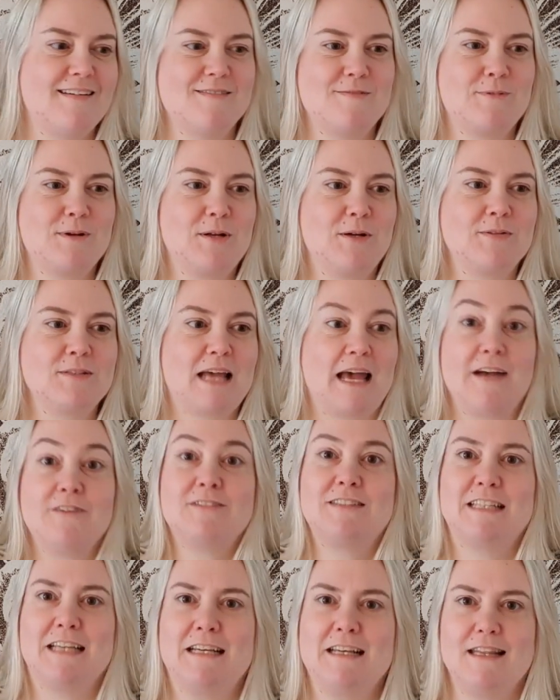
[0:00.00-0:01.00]
We don't
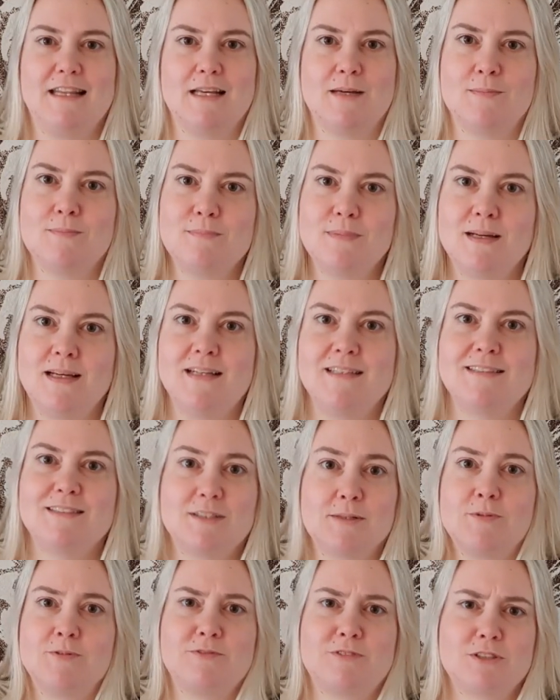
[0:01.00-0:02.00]
have to hate them.
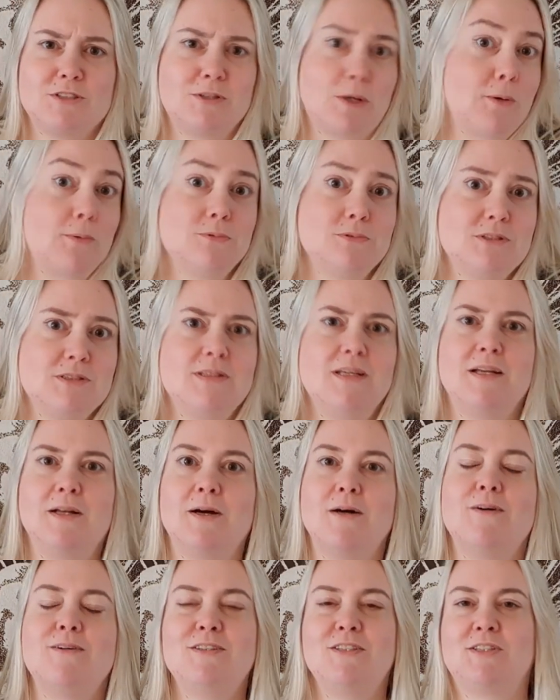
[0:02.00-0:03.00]
Some of us don't, you
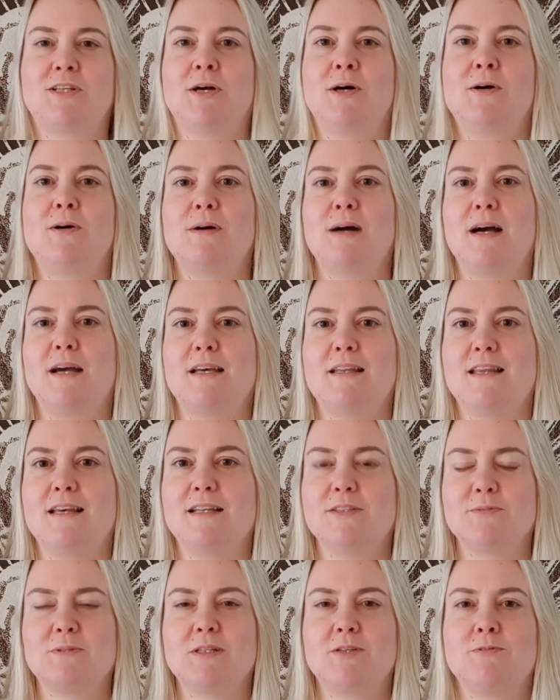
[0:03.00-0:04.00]
know? So I think
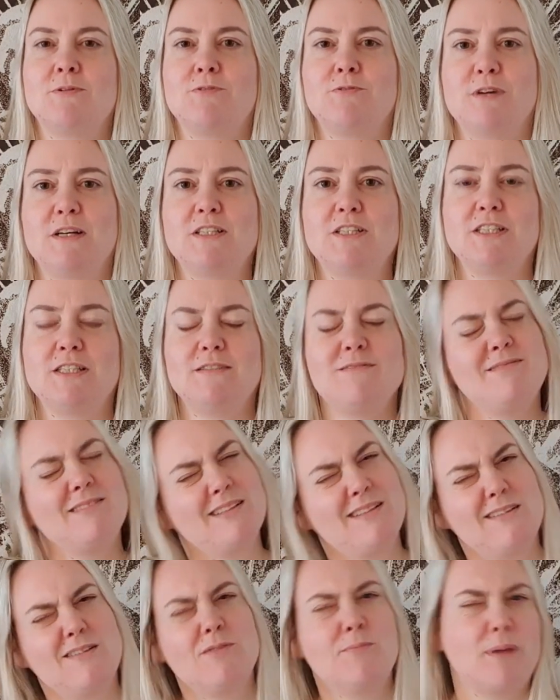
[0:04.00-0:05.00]
it's really refreshing.
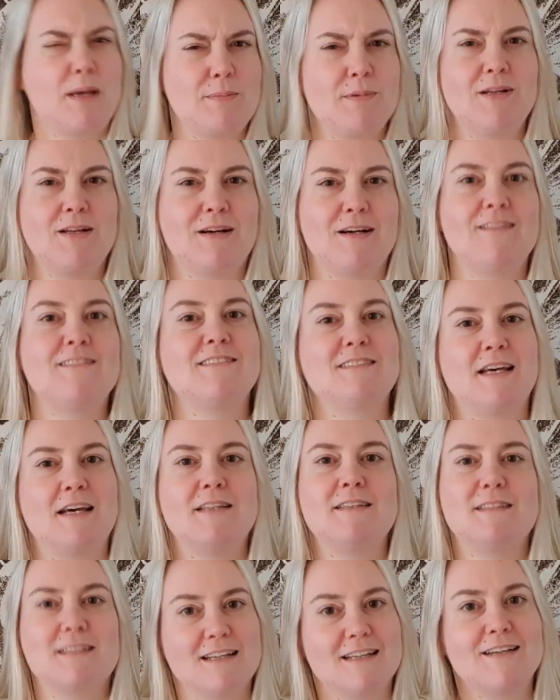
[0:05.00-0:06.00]
Maybe not
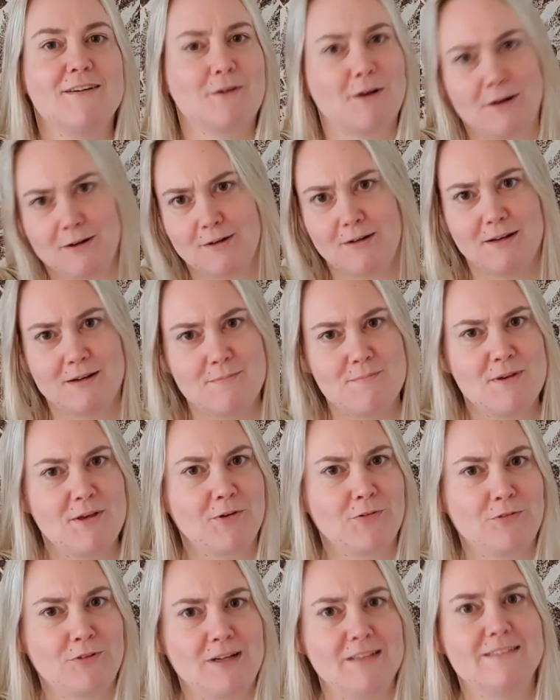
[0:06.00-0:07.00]
that there are
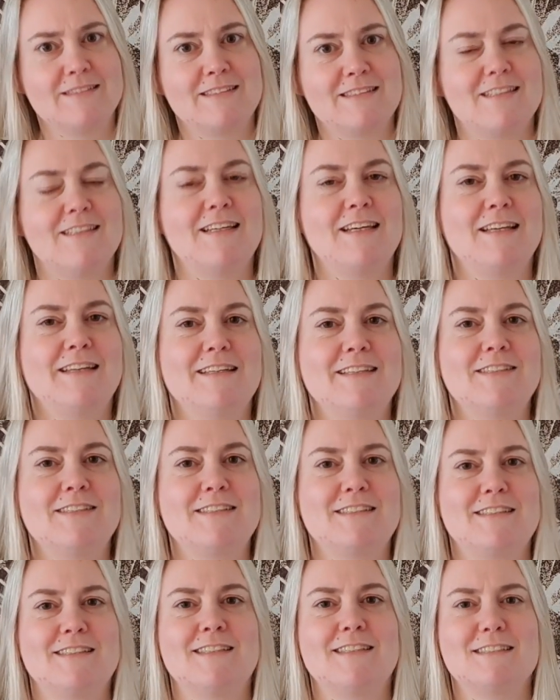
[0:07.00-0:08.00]
male friends in
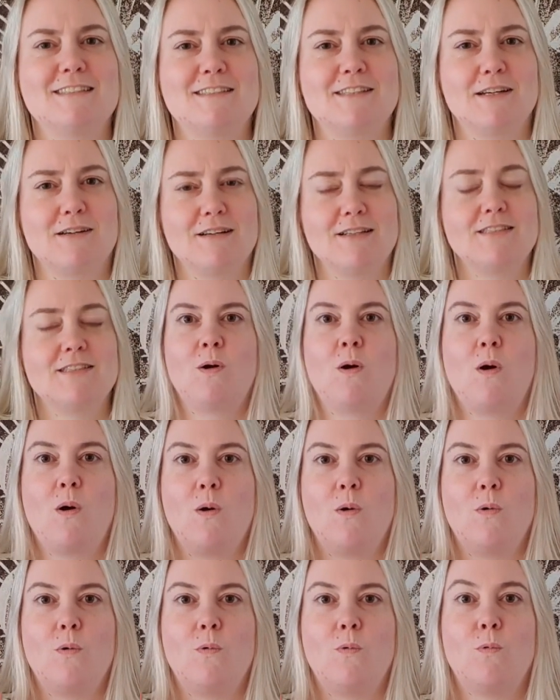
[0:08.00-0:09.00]
this series.
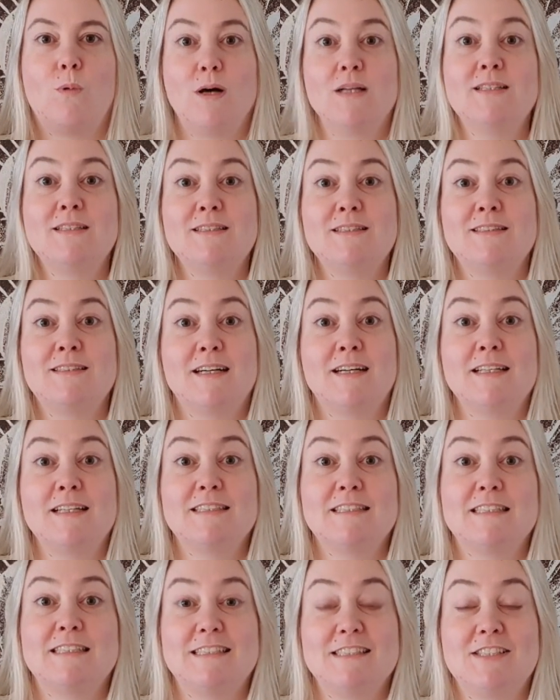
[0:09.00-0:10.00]
One
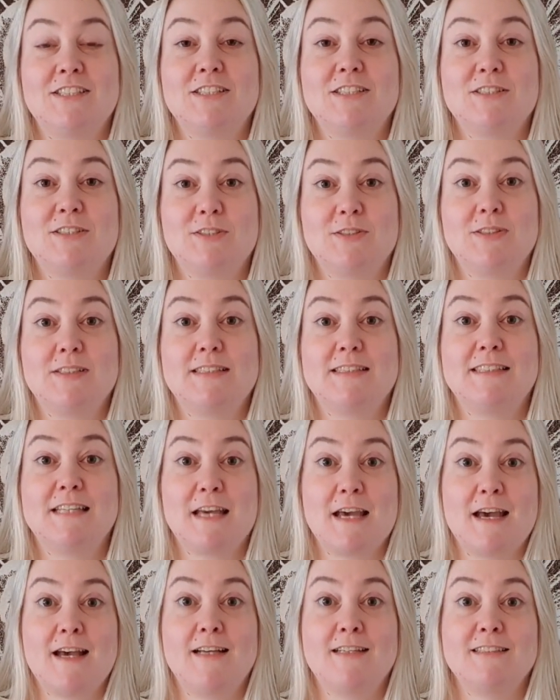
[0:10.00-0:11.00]
nice addition to this
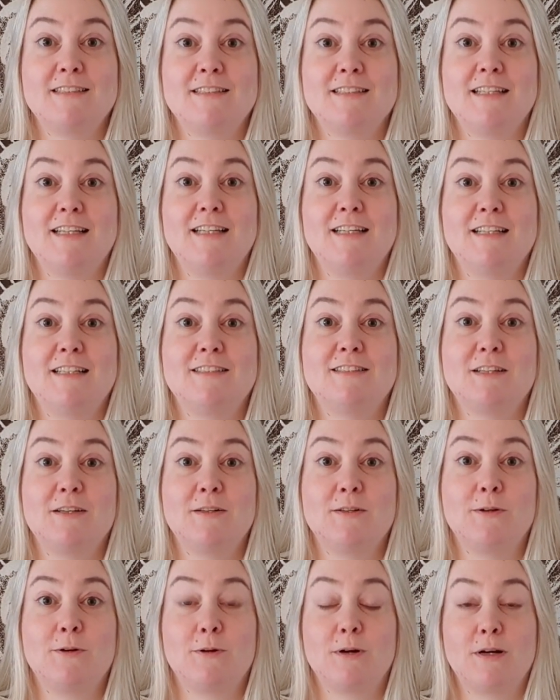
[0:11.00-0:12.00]
cast is
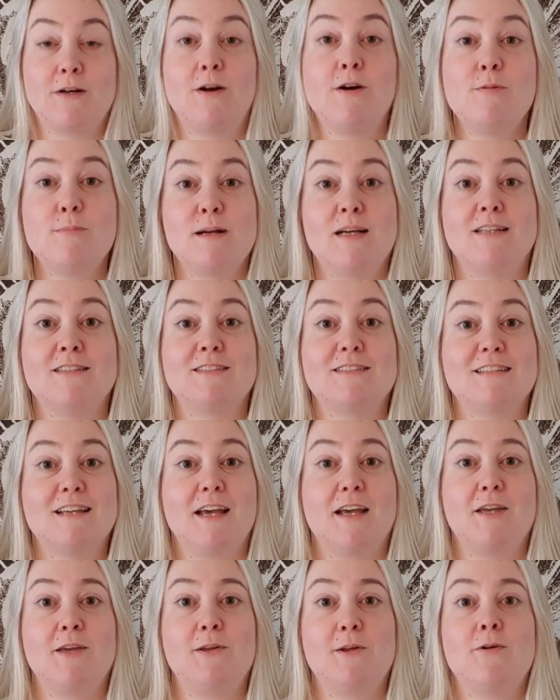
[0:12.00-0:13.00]
Laura Gomez,
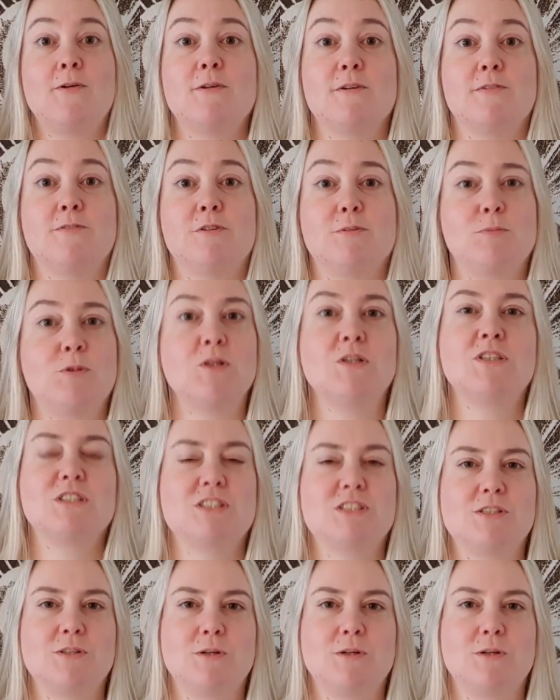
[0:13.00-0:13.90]
and you know her from Orange is the